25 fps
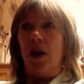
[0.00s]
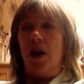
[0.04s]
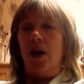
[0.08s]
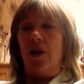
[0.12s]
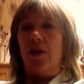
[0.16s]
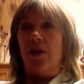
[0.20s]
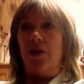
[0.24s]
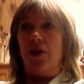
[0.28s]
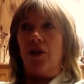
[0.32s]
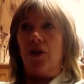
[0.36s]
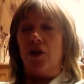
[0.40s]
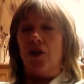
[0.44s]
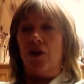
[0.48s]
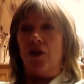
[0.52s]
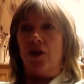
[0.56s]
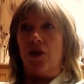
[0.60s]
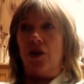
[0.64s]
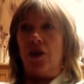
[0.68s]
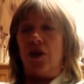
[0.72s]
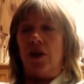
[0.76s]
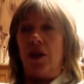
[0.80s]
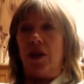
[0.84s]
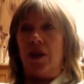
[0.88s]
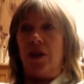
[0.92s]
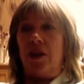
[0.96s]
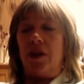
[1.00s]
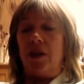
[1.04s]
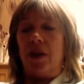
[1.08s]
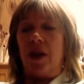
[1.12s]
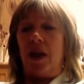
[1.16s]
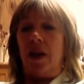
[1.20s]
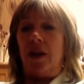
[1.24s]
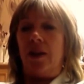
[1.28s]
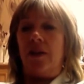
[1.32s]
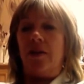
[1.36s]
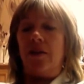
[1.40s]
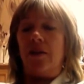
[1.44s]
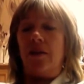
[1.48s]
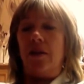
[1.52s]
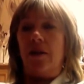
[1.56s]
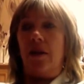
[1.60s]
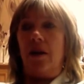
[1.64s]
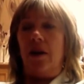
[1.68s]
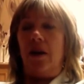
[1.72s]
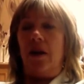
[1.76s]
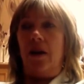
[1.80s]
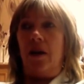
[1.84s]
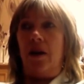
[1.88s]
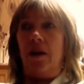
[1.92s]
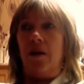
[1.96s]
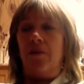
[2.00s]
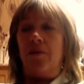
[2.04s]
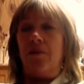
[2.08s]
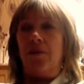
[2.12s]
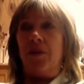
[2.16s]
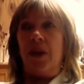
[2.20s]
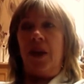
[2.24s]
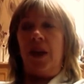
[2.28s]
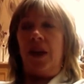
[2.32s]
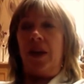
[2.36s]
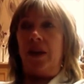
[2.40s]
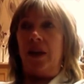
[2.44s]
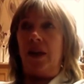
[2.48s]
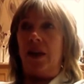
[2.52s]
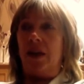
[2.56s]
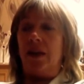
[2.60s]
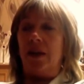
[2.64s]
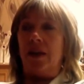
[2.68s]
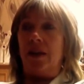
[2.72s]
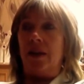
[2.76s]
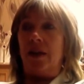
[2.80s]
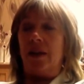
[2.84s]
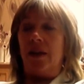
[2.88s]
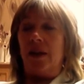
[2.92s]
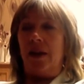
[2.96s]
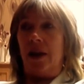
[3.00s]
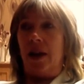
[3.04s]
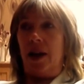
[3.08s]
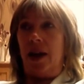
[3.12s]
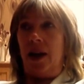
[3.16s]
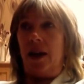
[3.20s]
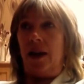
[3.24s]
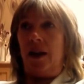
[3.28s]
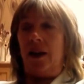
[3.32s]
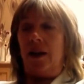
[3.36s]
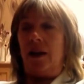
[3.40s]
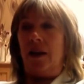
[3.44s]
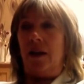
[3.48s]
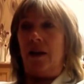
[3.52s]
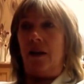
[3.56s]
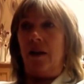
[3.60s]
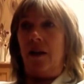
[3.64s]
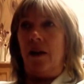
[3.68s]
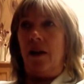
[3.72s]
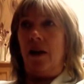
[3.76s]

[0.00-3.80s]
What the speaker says: the doctor had said that he needed an inhaler.